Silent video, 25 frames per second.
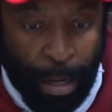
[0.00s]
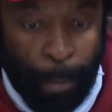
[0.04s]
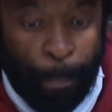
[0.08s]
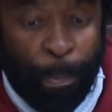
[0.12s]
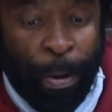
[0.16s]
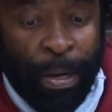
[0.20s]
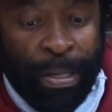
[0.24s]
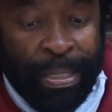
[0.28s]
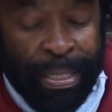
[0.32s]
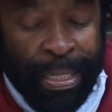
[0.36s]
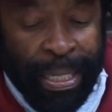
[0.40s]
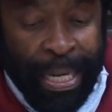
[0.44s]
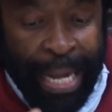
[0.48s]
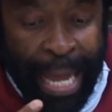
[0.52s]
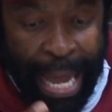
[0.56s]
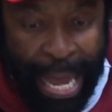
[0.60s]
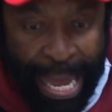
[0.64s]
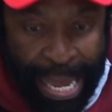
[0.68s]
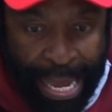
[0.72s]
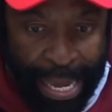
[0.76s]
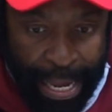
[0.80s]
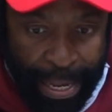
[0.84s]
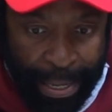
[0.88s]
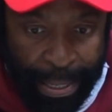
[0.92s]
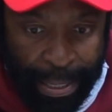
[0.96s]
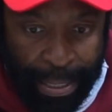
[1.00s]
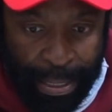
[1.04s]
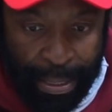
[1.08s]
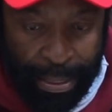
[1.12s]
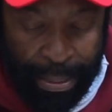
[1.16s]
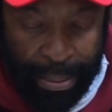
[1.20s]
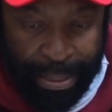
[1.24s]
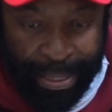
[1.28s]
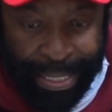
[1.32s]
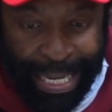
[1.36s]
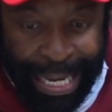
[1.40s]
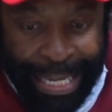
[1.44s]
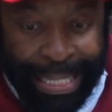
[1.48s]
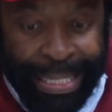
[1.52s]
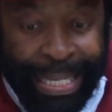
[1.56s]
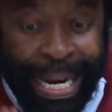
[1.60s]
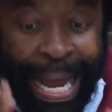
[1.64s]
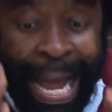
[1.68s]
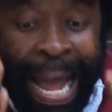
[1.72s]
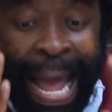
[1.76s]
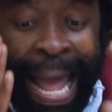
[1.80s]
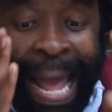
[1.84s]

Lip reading: Person A sent